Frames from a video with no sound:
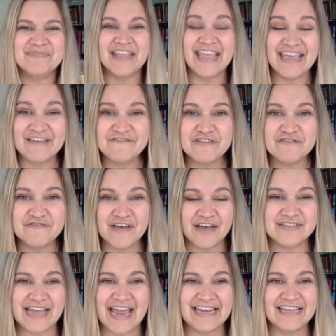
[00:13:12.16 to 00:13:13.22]
If you
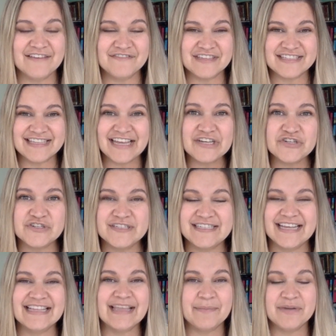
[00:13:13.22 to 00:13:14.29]
found any of this
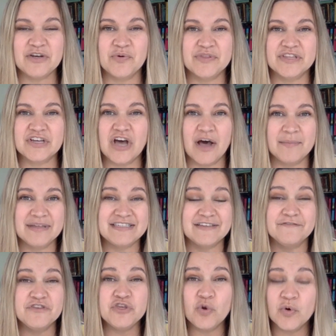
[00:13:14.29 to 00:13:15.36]
interesting, let me know in the comments
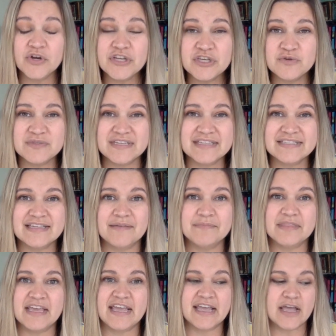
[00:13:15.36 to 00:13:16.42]
if you're using
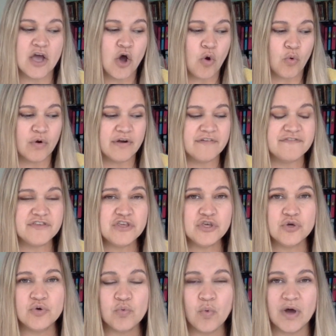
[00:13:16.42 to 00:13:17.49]
something, or if
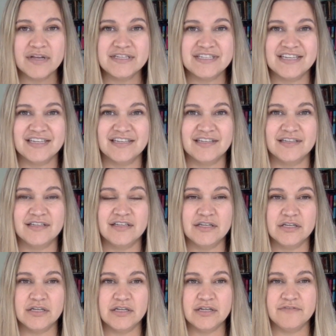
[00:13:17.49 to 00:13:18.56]
you want to
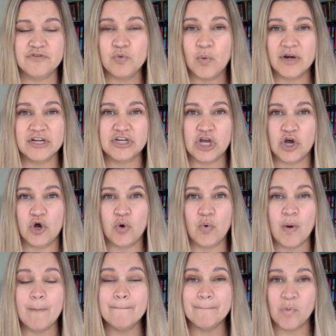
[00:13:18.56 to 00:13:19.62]

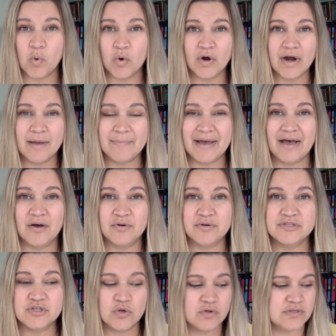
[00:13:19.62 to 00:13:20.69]
know more
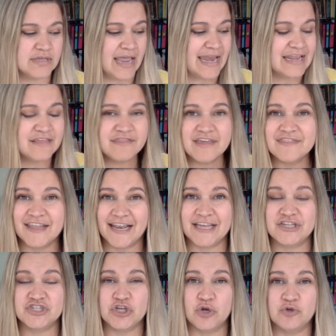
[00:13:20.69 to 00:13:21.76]
about anything that I
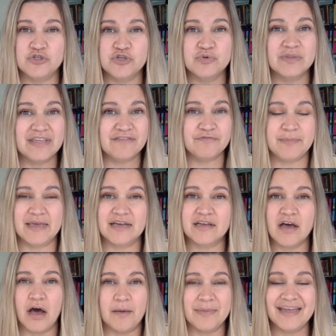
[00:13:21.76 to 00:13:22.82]
showed you, leave me a
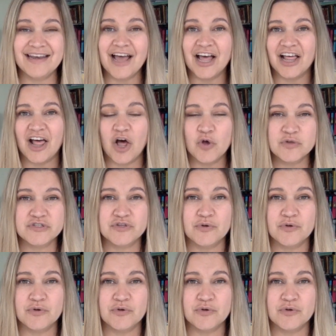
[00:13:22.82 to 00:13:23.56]
comment. I will